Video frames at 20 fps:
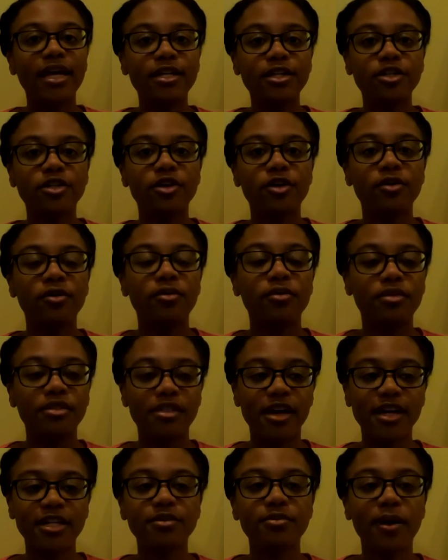And
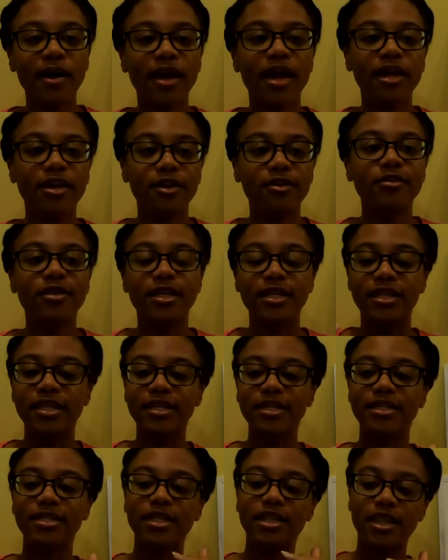so that's why I know
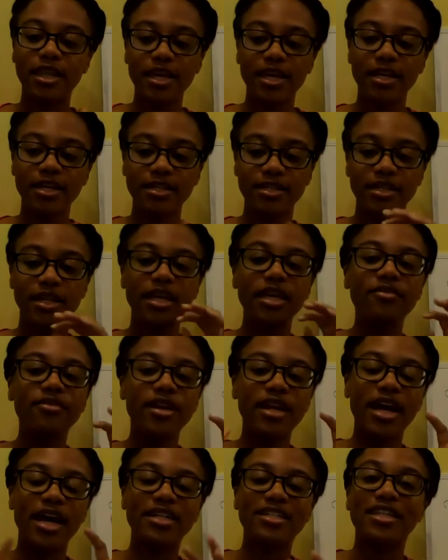that these things,
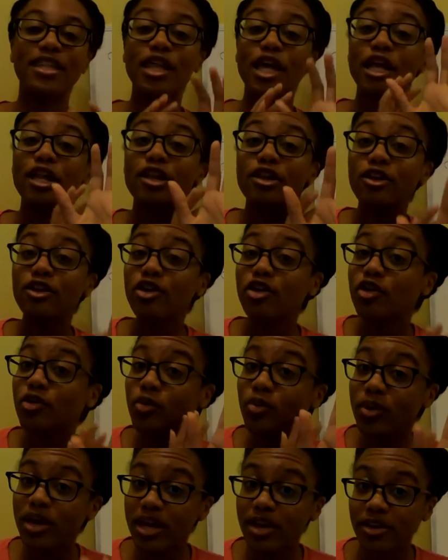even as they
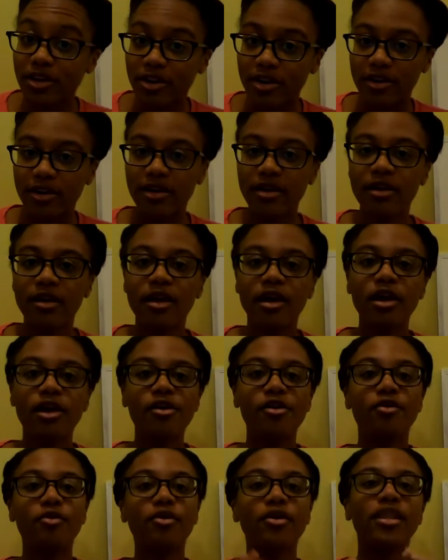look weird
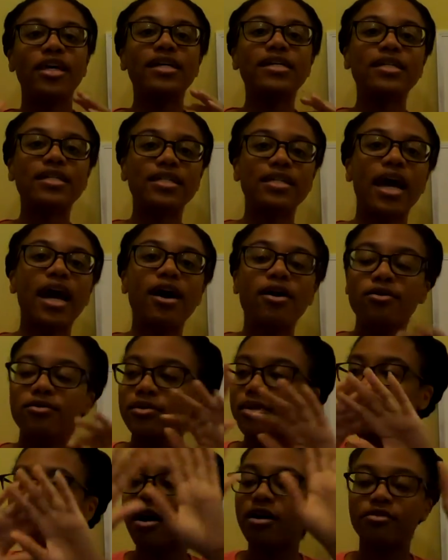or they
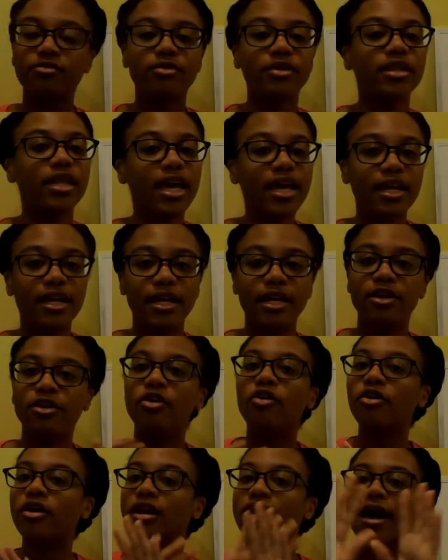sound
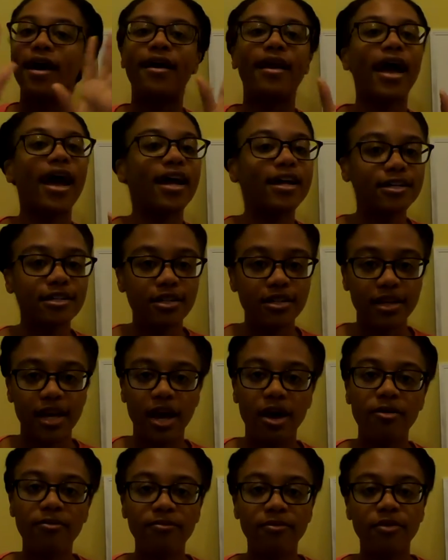unrelated or not
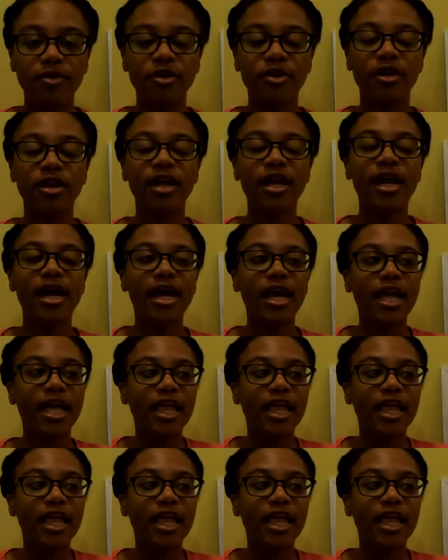actually helpful,